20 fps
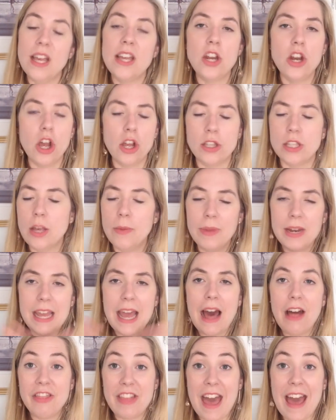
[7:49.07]
I don't know, somebody
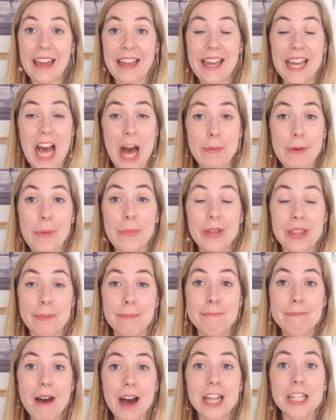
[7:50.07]
out there can come up with
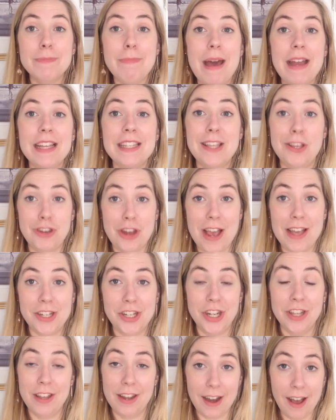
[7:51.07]
a much better
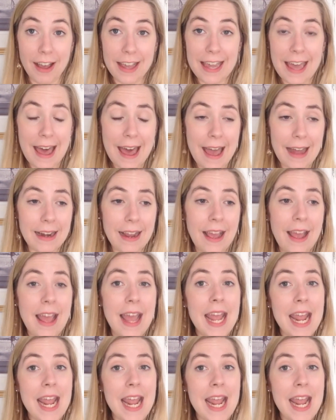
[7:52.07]
suggestion than I can.